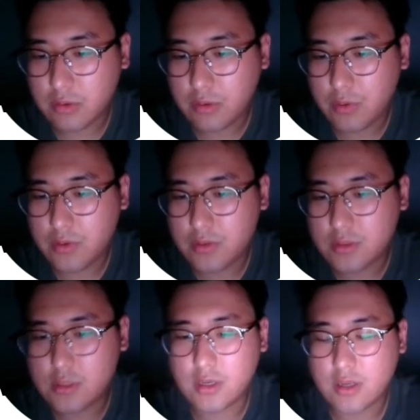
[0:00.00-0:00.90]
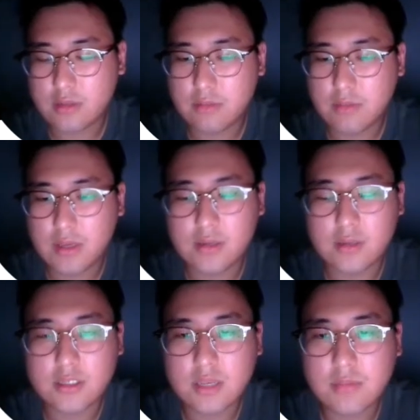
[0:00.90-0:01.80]
pluripotency and making
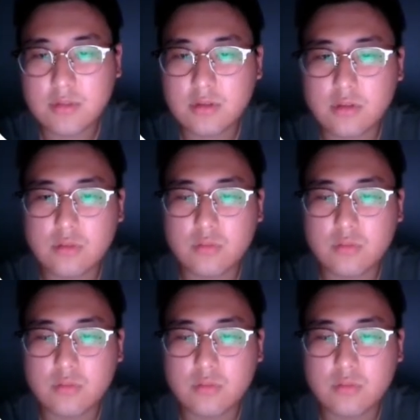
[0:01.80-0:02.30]
the stem cells